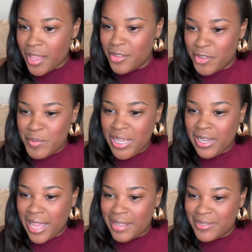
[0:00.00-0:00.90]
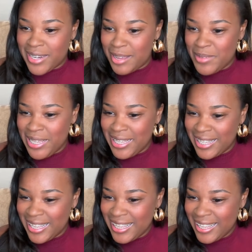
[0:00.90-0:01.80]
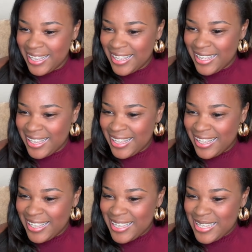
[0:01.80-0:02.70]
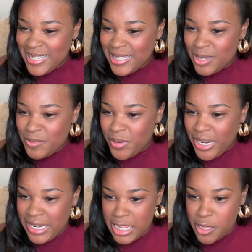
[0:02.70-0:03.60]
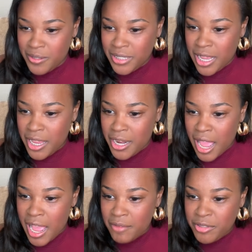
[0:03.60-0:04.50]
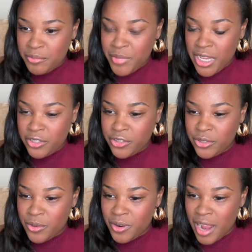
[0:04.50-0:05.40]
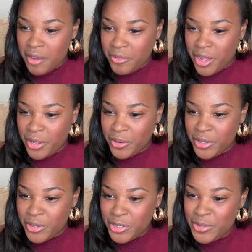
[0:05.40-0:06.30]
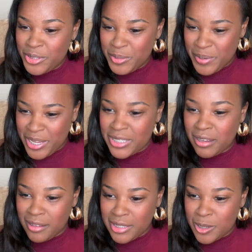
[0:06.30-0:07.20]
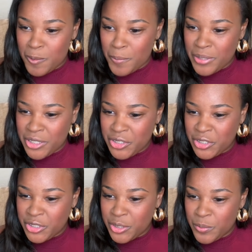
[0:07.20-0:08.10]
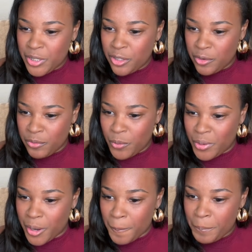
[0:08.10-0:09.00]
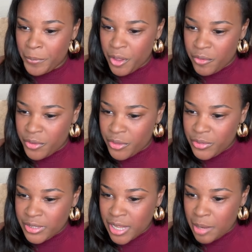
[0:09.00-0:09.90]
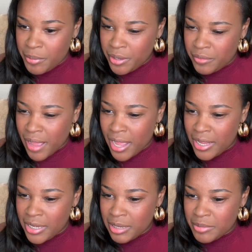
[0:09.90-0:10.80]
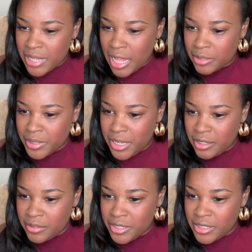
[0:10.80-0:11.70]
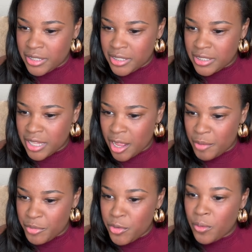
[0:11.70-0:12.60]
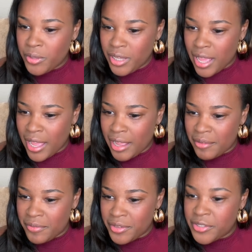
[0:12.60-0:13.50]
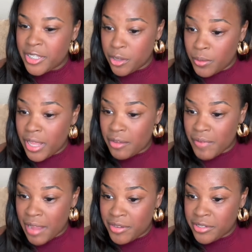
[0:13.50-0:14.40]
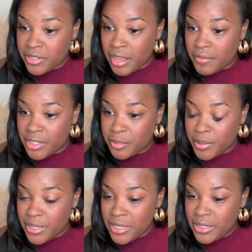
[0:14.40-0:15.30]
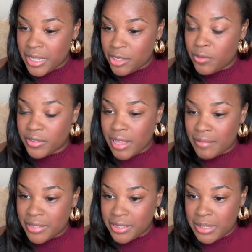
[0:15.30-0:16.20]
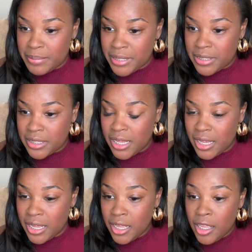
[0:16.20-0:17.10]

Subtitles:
Jamaica laughing at me. Sabrina, you said, I have to make sure I follow your YouTube page. Also, what positions should we look for those type of high income salary increases? You said you only have 5 years of experience and you also have the CPC.